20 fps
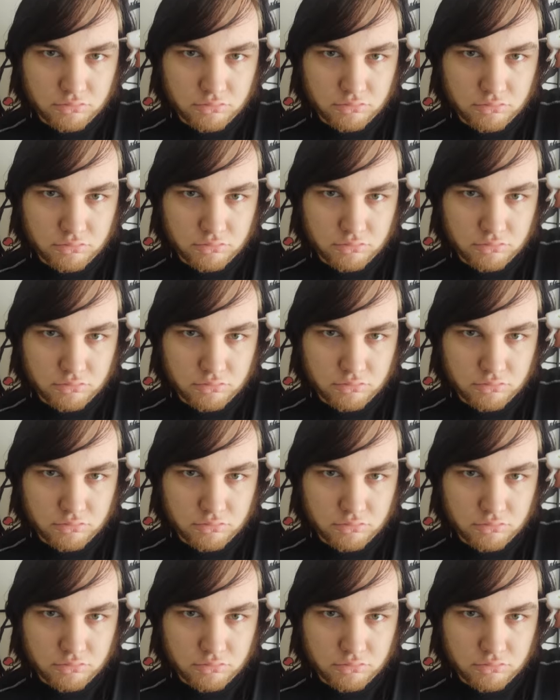
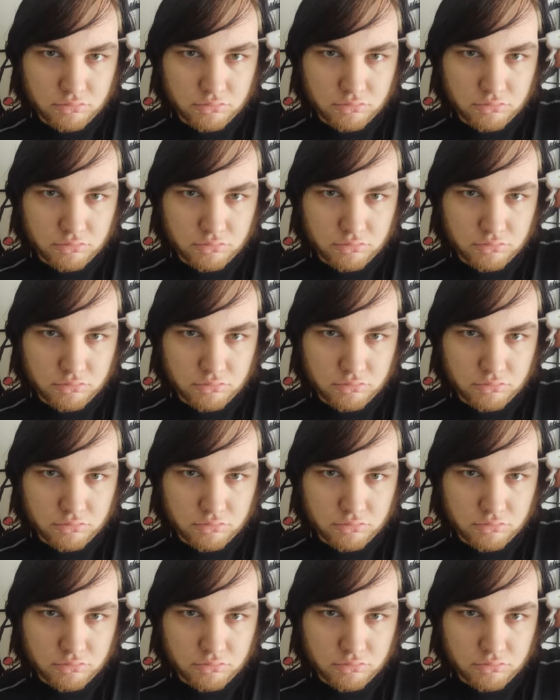
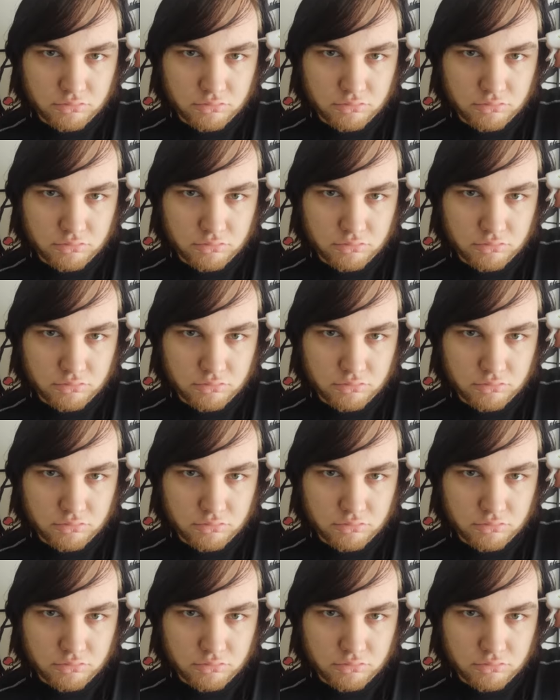
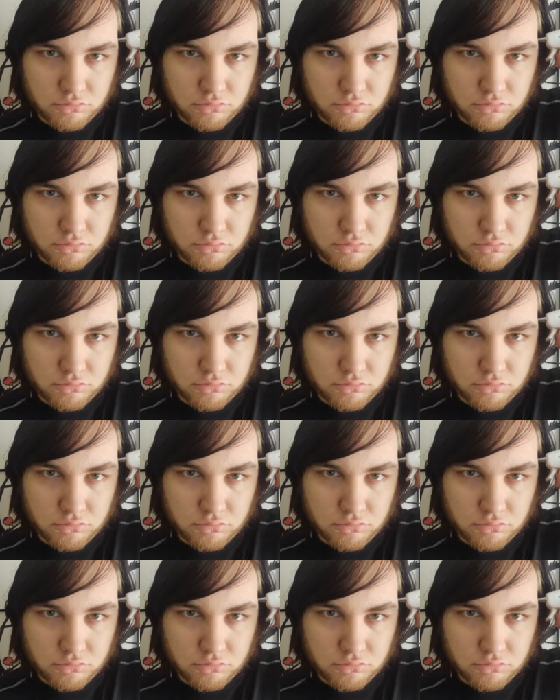
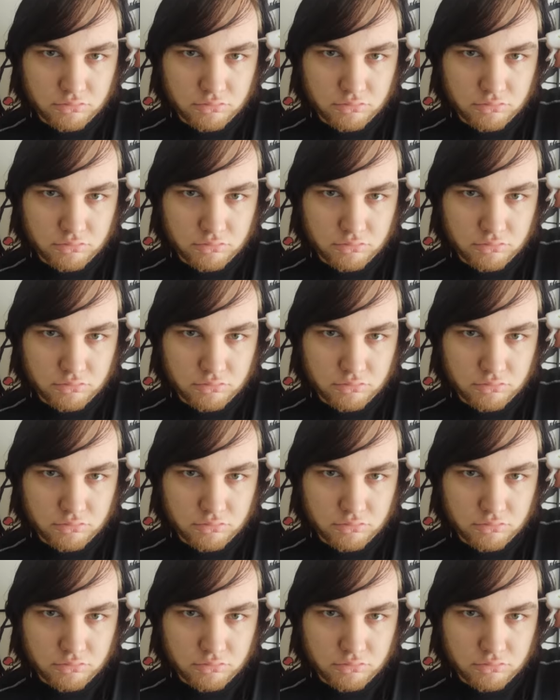
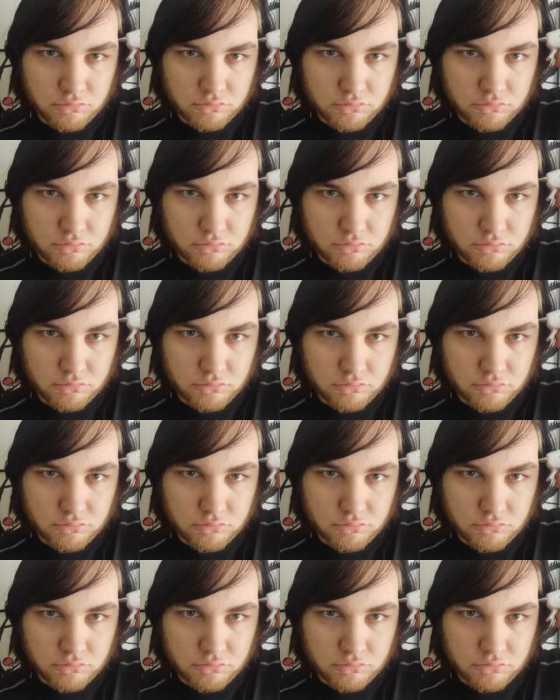
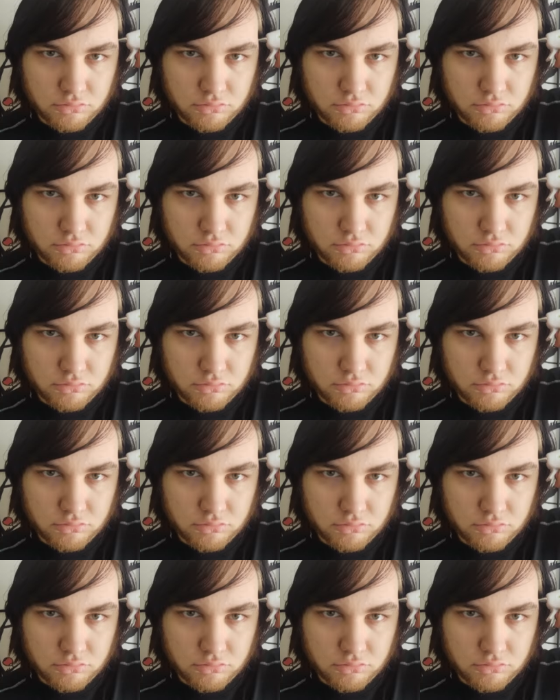[no speech]